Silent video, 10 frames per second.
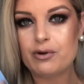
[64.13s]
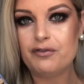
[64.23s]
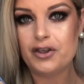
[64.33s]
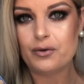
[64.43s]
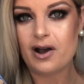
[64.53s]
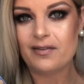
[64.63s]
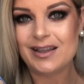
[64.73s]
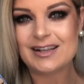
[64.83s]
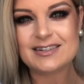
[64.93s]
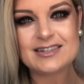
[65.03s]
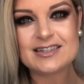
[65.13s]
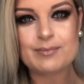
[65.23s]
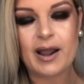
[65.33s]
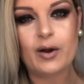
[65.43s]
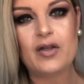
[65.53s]
review on the Instant
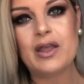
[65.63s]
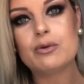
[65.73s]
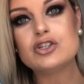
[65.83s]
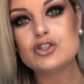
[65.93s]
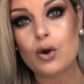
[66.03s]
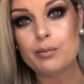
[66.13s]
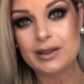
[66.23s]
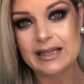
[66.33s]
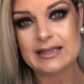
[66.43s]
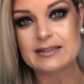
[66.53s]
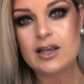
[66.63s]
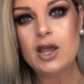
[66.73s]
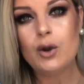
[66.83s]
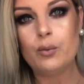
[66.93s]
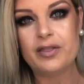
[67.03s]
Smile and they were so pleased
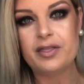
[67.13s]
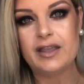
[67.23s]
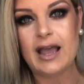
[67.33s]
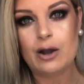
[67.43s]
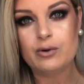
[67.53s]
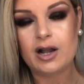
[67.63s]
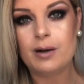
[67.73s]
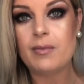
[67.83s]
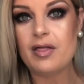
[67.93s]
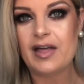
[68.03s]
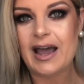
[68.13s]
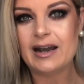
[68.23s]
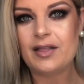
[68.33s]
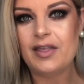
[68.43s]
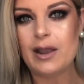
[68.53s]
with the outcome
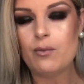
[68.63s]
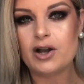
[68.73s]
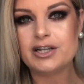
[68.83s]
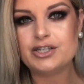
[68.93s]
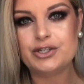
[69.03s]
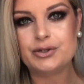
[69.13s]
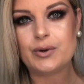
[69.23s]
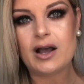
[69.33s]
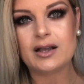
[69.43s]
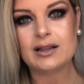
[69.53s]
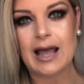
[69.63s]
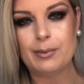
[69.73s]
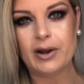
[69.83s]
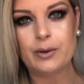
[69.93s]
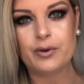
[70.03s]
that they wanted to
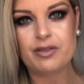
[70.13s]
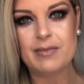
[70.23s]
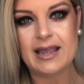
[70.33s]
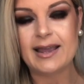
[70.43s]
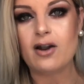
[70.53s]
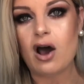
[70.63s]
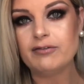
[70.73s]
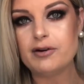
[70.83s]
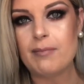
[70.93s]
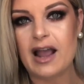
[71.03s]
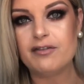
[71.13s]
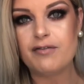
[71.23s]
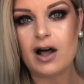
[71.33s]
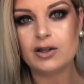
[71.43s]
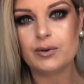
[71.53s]
collaborate with me and offer my
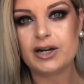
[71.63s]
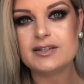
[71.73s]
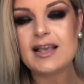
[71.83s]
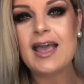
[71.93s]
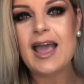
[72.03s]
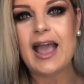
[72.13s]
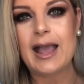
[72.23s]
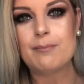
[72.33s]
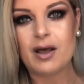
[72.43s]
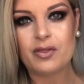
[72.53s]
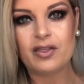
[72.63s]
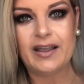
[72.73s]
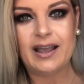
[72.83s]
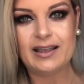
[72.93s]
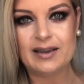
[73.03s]
followers a
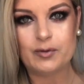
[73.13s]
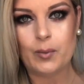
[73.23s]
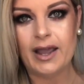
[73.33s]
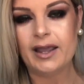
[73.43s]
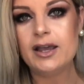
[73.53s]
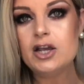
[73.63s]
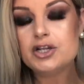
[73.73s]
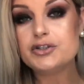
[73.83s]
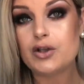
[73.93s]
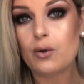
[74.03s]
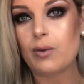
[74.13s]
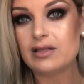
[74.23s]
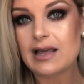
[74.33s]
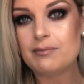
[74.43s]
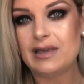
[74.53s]
monthly giveaway. So
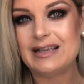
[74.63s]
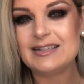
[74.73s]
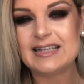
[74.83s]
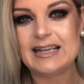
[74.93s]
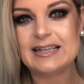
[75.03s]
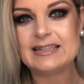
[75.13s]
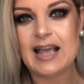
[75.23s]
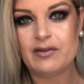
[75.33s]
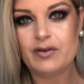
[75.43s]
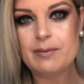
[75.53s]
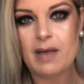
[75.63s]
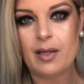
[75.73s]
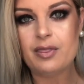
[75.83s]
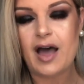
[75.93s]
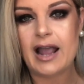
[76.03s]
what that means is every
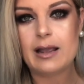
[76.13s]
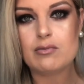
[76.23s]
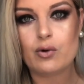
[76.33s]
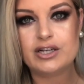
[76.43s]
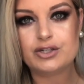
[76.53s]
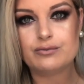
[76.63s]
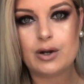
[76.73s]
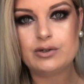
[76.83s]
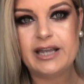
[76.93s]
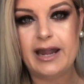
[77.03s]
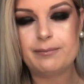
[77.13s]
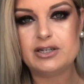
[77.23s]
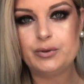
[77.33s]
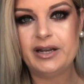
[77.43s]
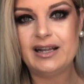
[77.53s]
month I am going to rotate
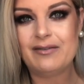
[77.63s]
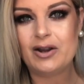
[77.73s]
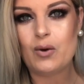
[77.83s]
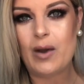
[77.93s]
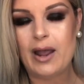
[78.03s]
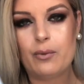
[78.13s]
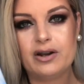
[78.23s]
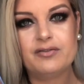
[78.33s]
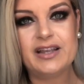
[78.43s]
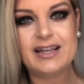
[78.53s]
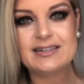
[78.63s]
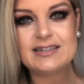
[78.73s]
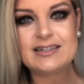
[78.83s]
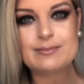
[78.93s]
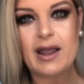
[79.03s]
between giving away one of the
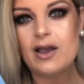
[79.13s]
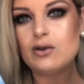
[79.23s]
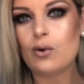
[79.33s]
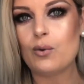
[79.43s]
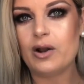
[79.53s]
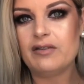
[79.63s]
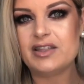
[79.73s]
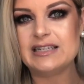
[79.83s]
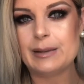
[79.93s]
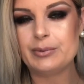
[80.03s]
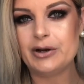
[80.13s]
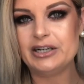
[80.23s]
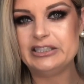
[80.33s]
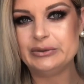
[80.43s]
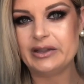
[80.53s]
Instant Smile or one of the
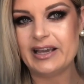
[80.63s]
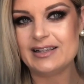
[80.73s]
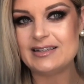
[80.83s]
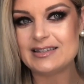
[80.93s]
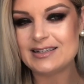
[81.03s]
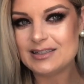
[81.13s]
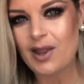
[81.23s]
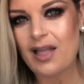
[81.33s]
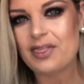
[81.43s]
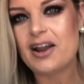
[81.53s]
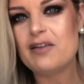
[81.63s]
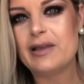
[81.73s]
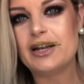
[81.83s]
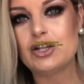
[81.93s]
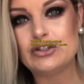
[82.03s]
temporary tooth kits. There have
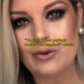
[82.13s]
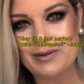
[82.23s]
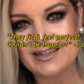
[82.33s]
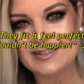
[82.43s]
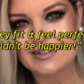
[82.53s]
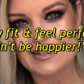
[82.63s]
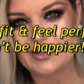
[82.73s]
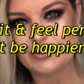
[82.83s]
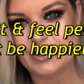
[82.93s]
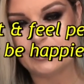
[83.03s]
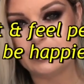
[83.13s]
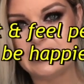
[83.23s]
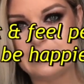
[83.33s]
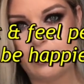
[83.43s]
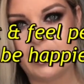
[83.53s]
been so many success stories with
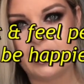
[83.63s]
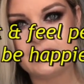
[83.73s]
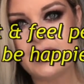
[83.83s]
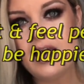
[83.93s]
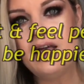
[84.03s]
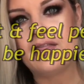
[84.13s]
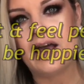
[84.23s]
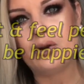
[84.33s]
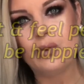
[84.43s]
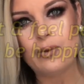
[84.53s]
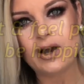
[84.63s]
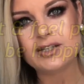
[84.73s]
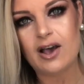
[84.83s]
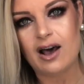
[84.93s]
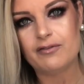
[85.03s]
these products that we want
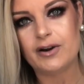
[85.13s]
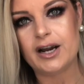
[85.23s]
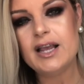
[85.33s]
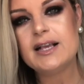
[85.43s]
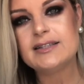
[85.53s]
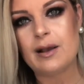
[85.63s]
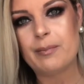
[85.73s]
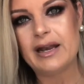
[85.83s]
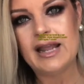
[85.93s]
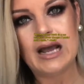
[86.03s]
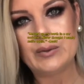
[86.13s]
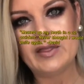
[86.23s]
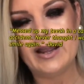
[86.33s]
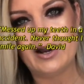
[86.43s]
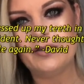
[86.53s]
to offer somebody out
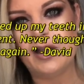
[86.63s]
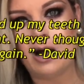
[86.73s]
there the